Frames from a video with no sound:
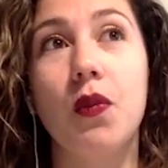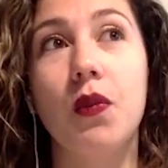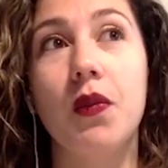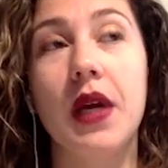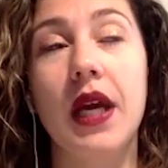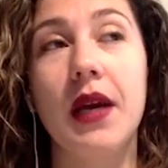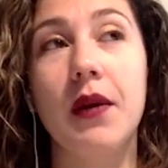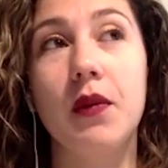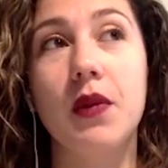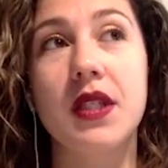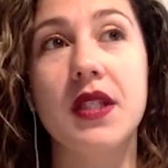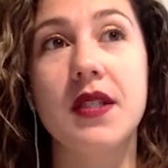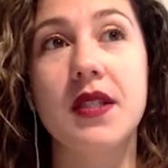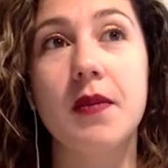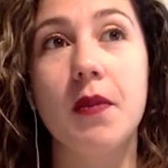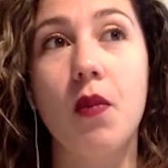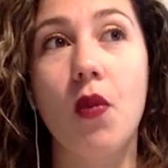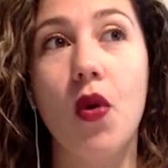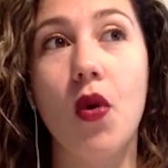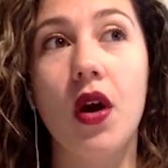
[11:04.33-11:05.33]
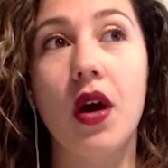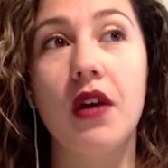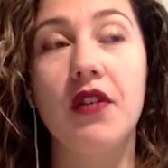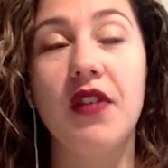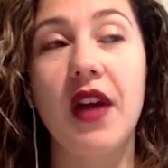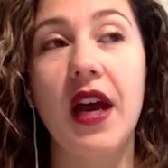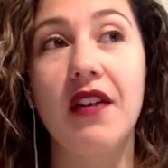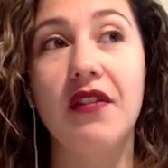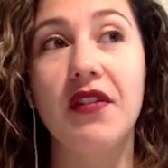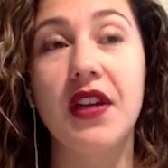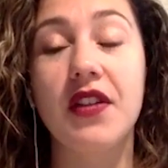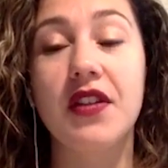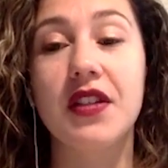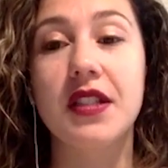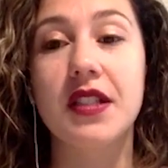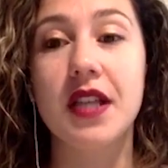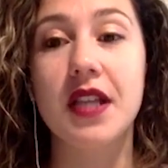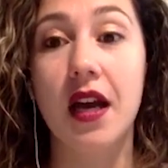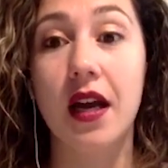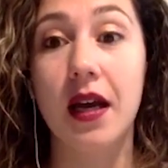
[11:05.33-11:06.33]
it was more of having the
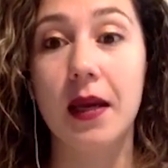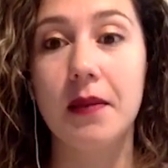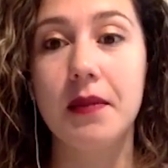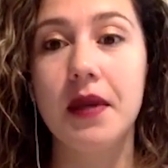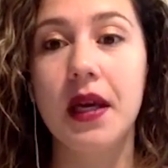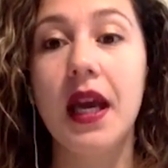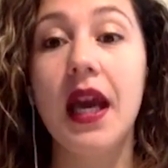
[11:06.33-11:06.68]
time.